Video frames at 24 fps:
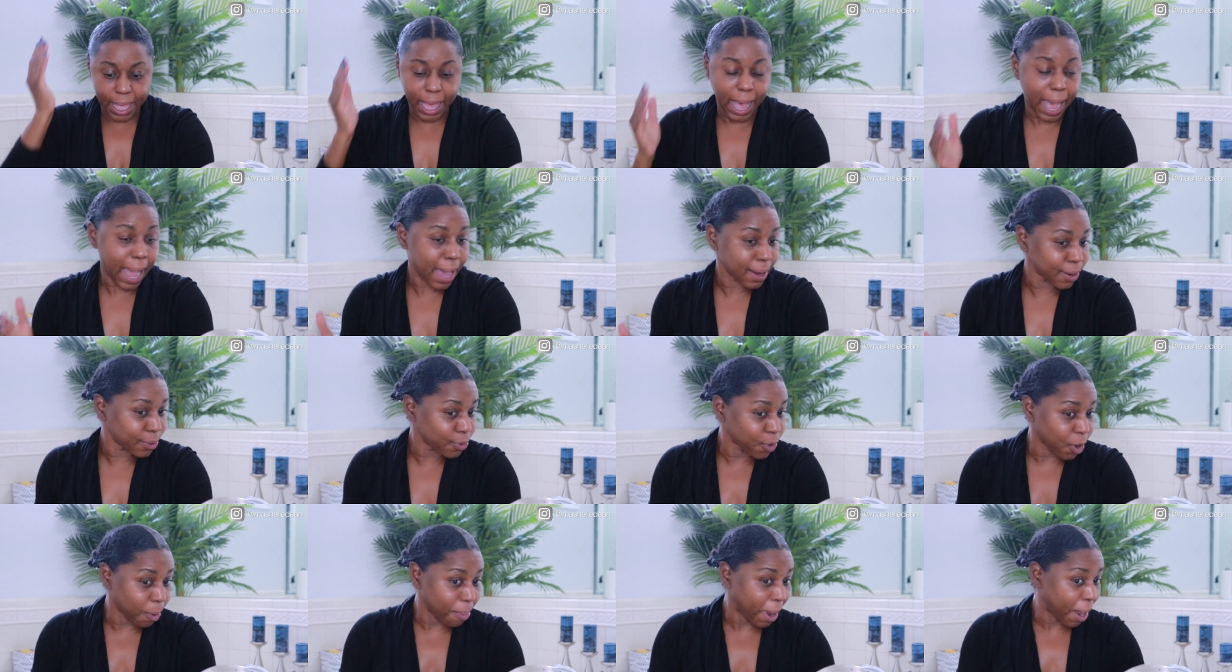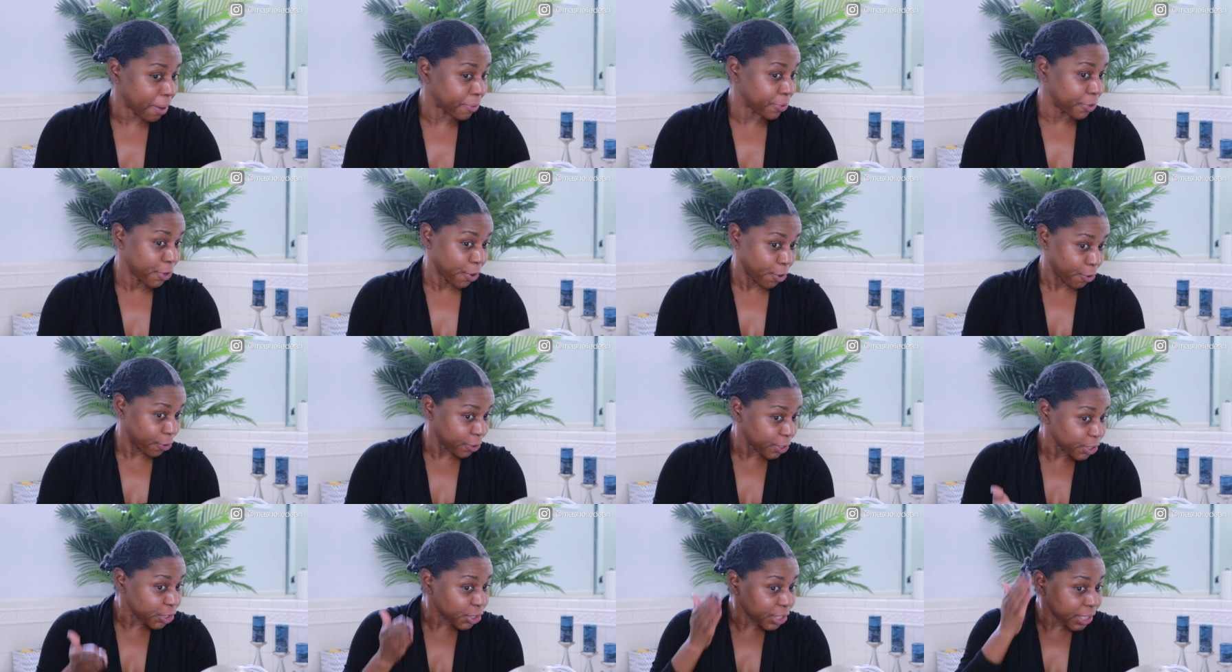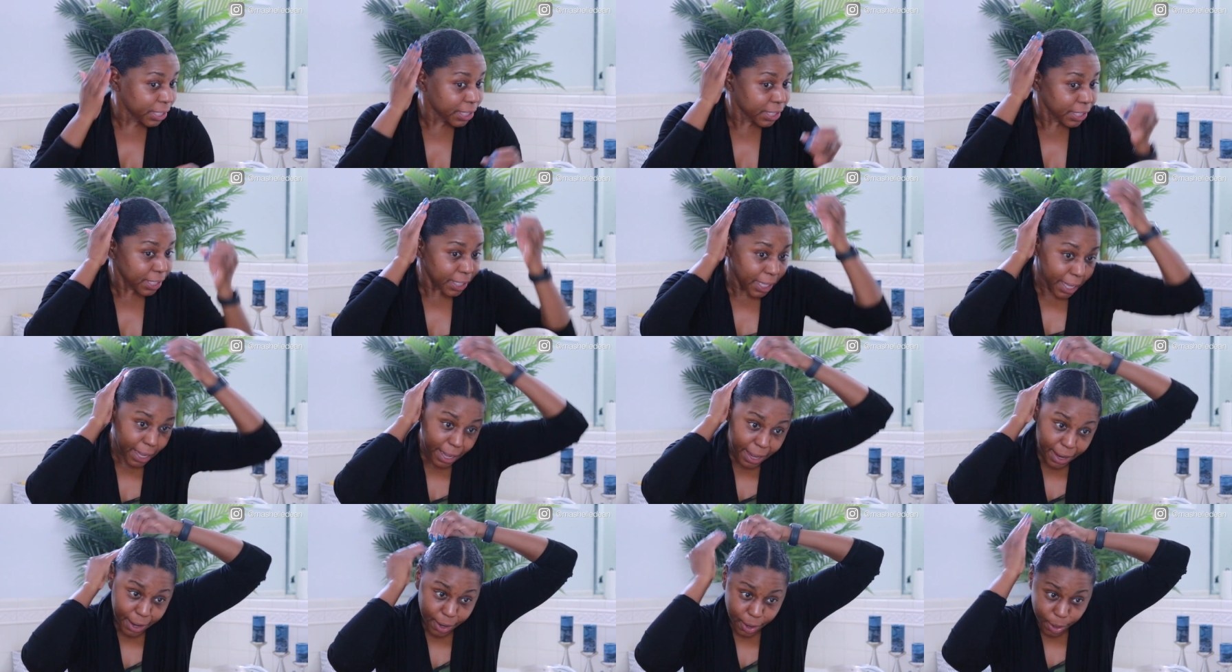I don't know about nourishing to the
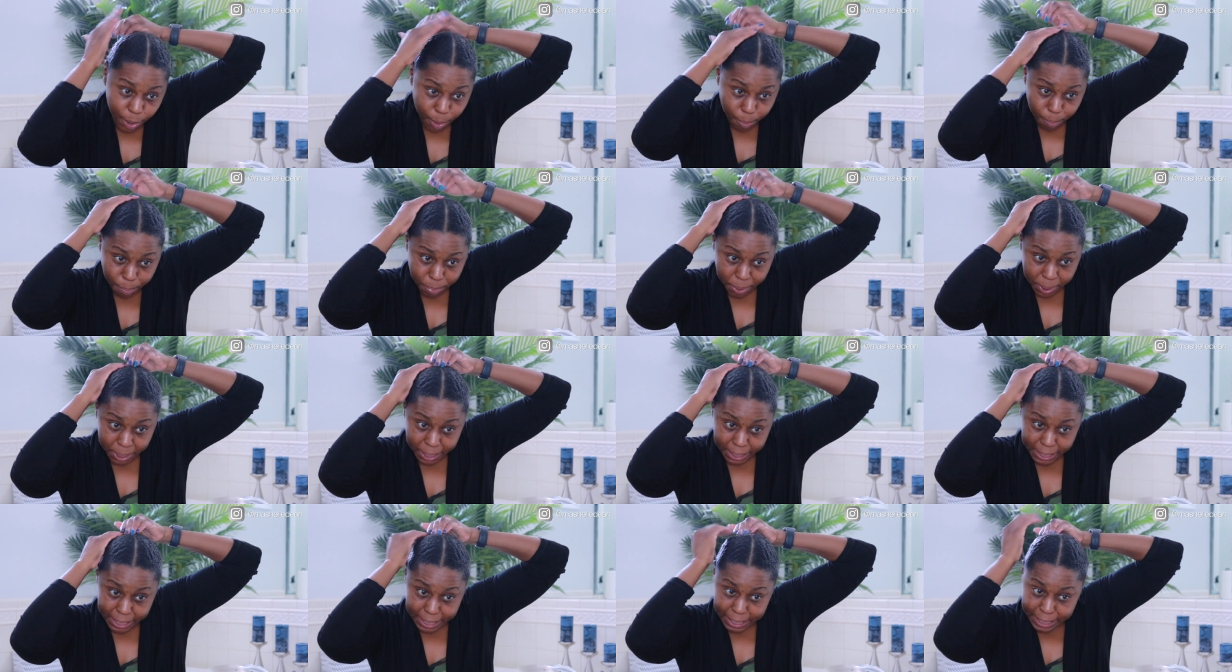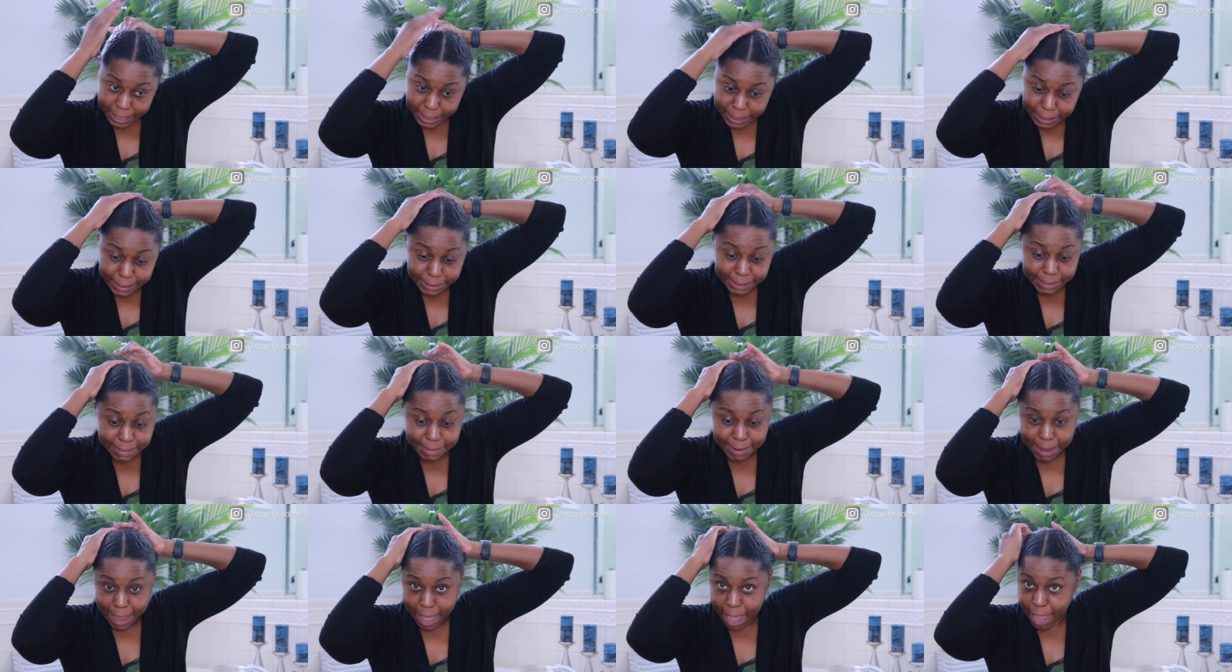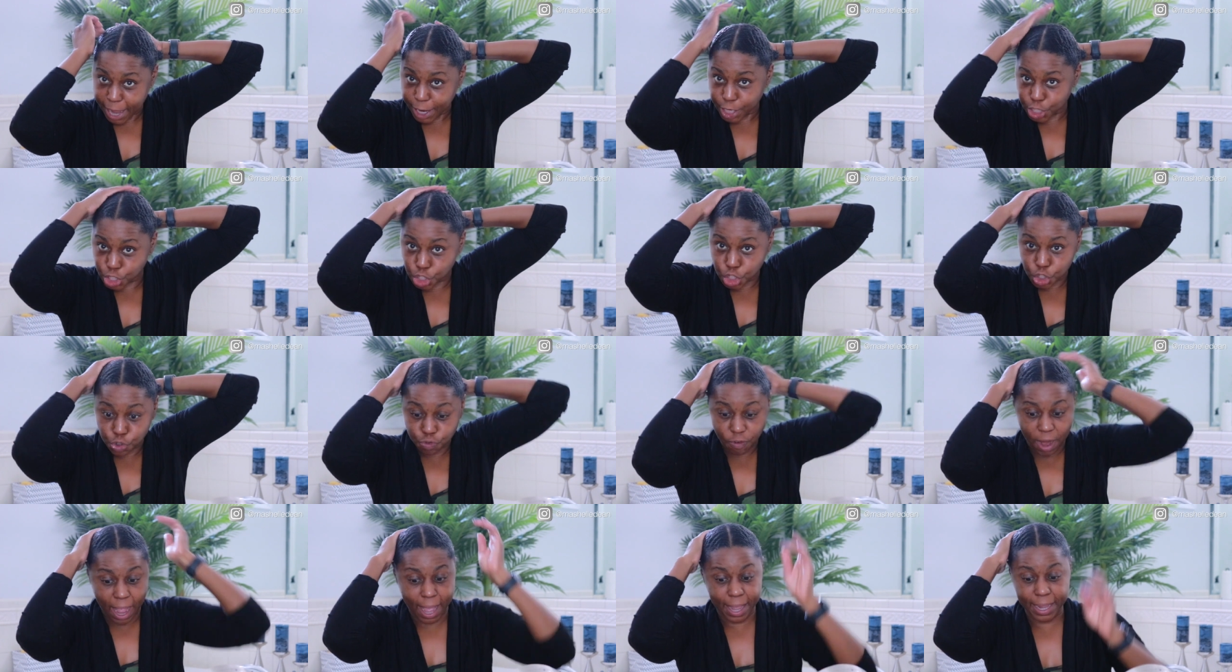hair, but it is not
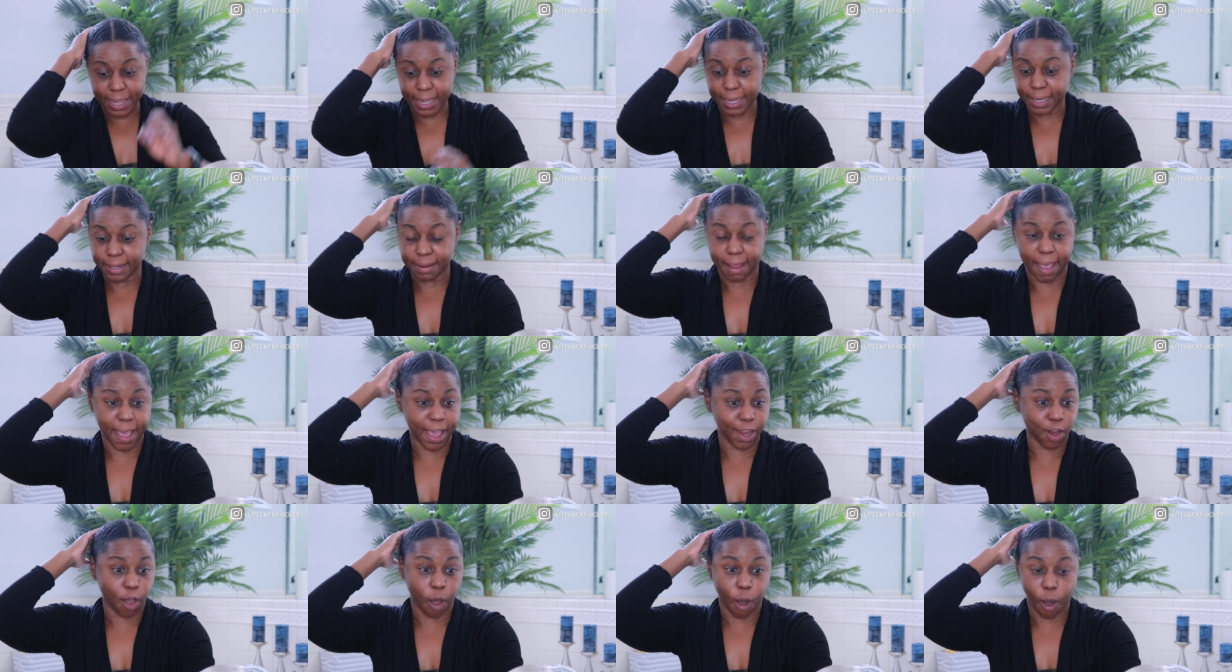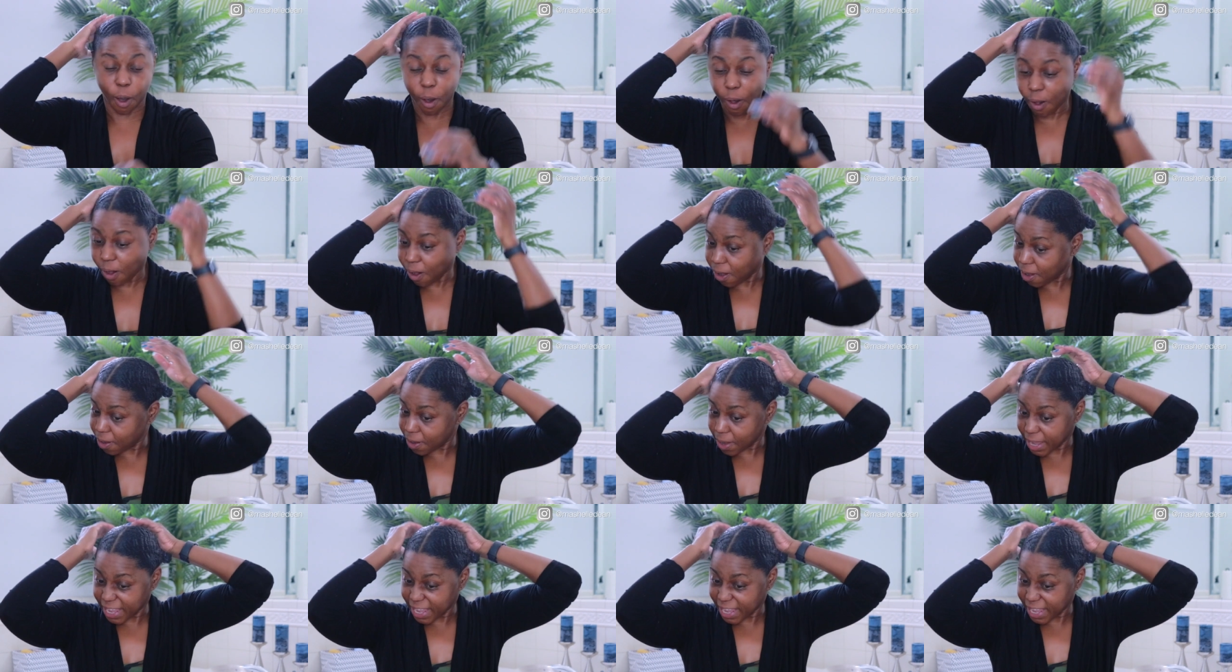drying at all.